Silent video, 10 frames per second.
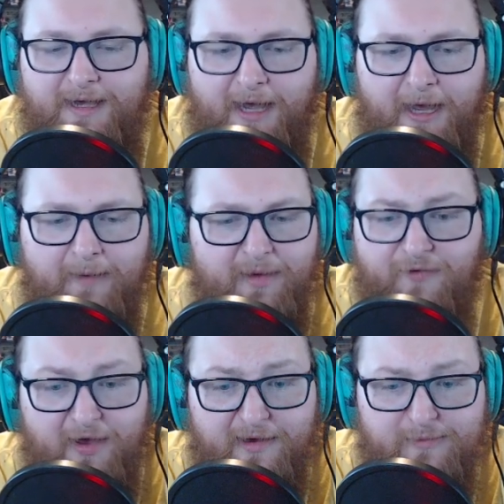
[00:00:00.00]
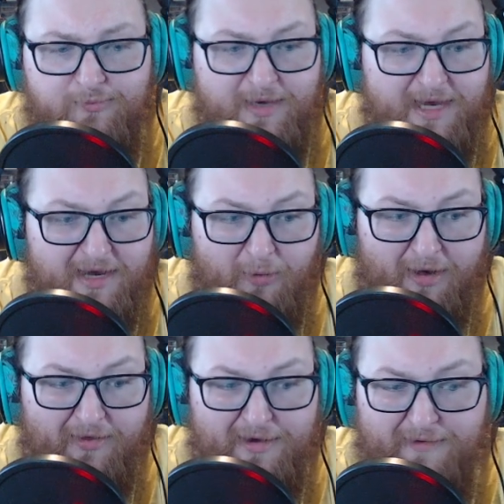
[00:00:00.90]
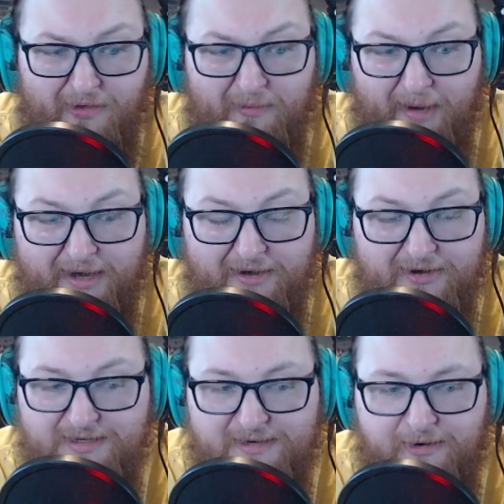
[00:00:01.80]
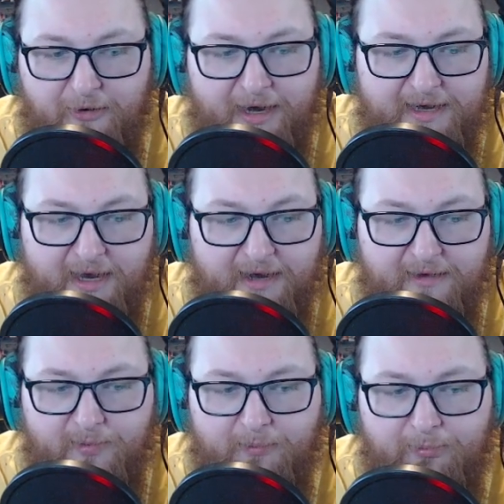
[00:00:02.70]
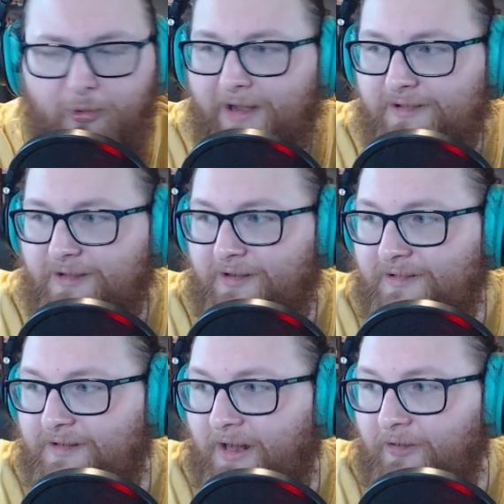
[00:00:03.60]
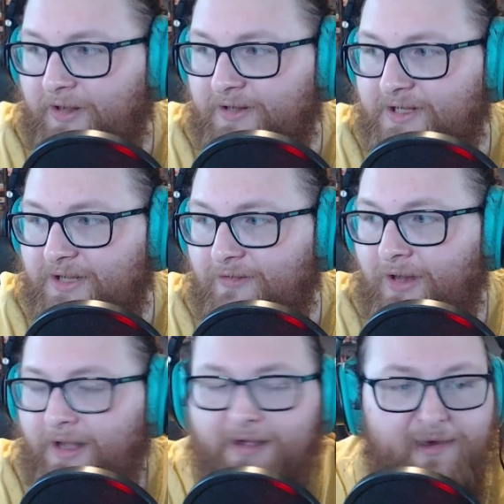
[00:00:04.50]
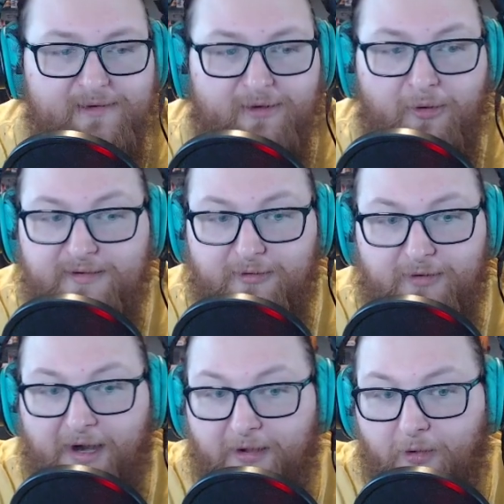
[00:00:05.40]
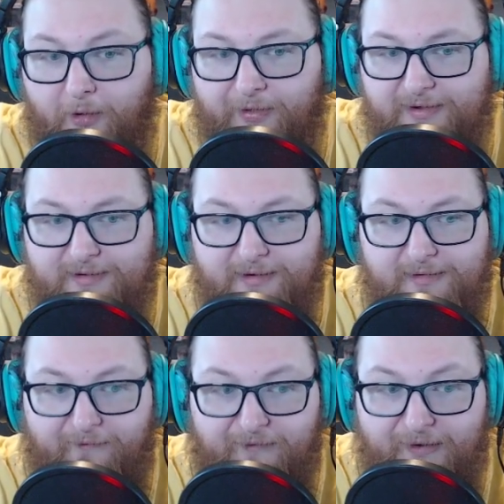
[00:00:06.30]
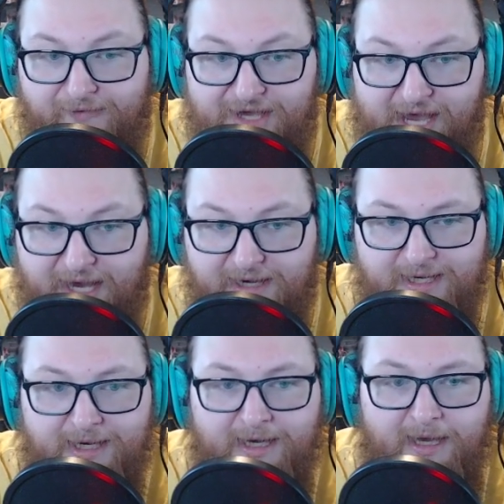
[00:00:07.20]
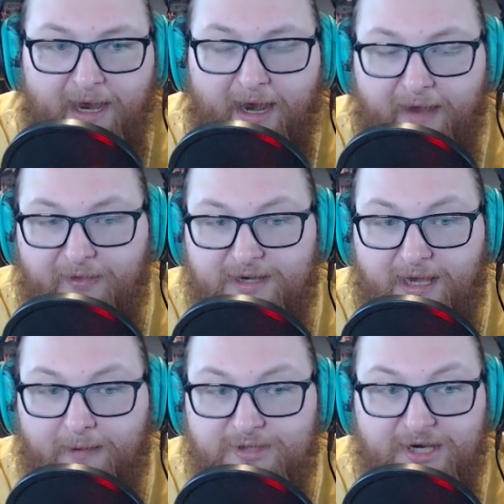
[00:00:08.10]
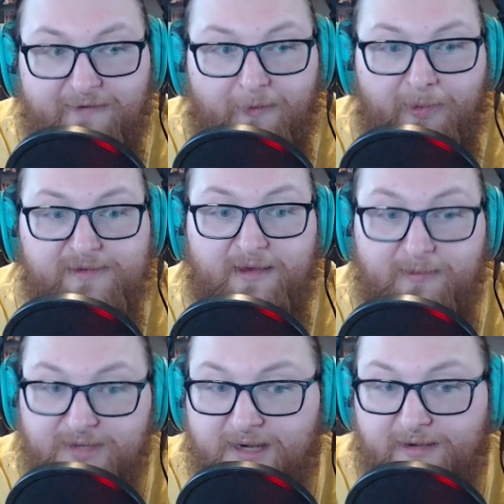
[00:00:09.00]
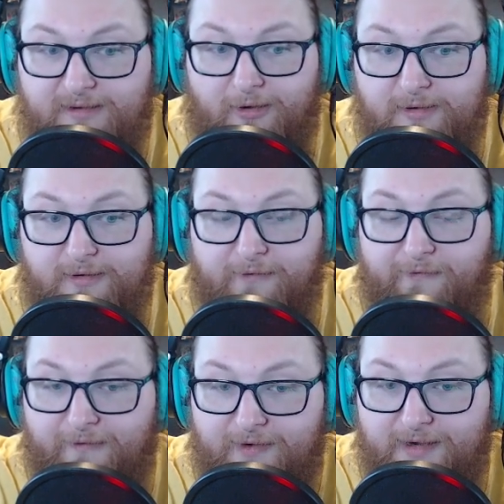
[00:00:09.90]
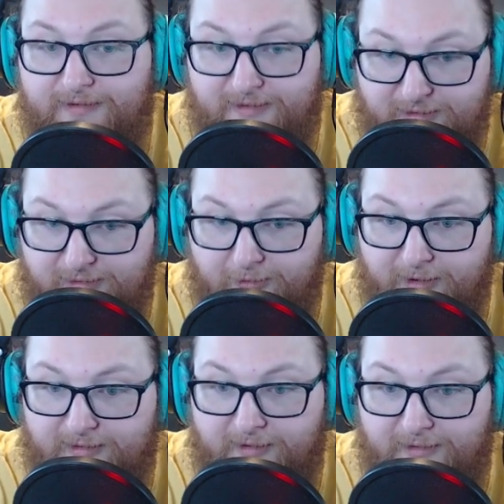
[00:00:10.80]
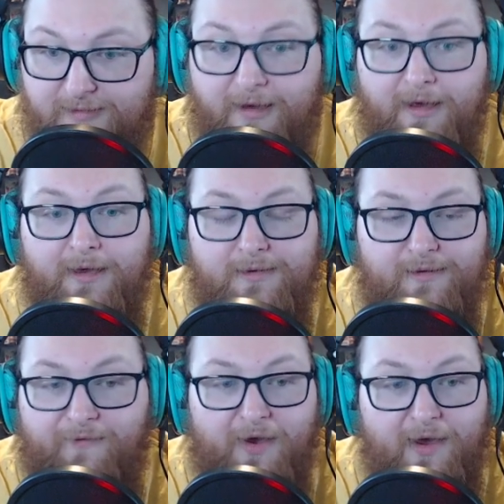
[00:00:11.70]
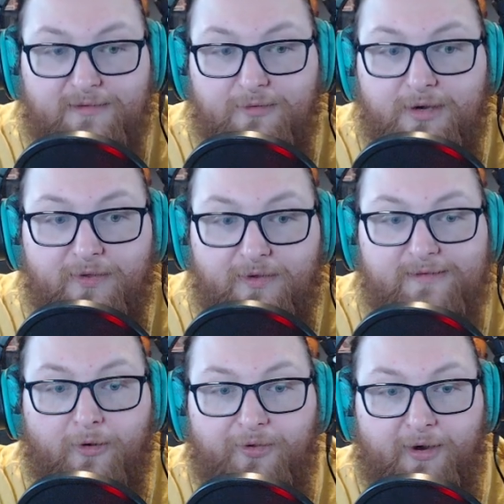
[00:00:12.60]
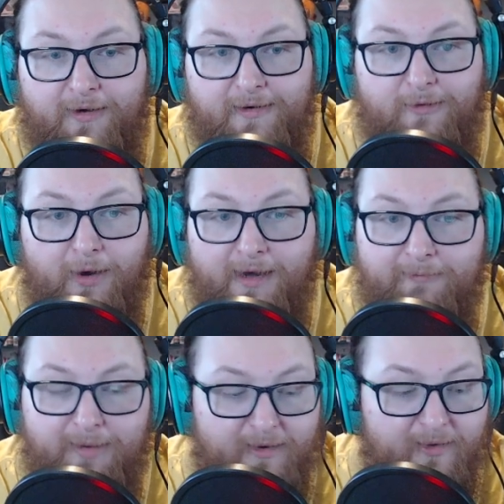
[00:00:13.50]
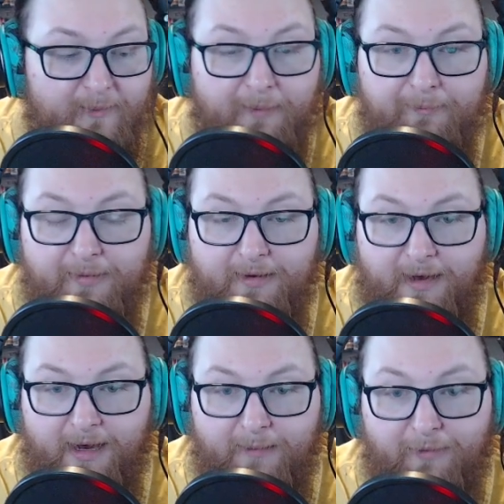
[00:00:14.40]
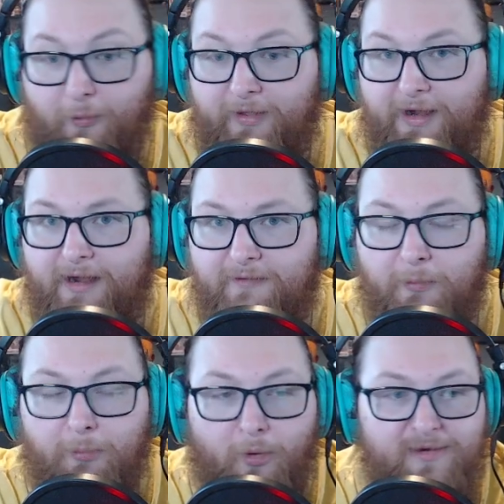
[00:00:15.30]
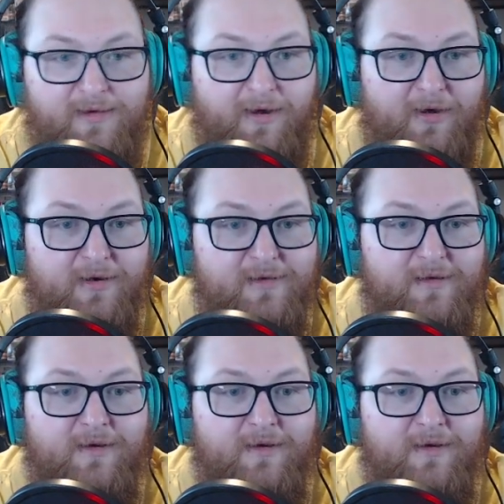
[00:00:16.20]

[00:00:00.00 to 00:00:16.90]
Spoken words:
If you guys need one of these for the binder, just go ahead and get it. The Blue Eyes you can see down here too is also kind of low on listings at 58, and the DMG from the same tin is also 56 listings. So if you guys do need these alt arts, go ahead and pick them up before they get even more scarce.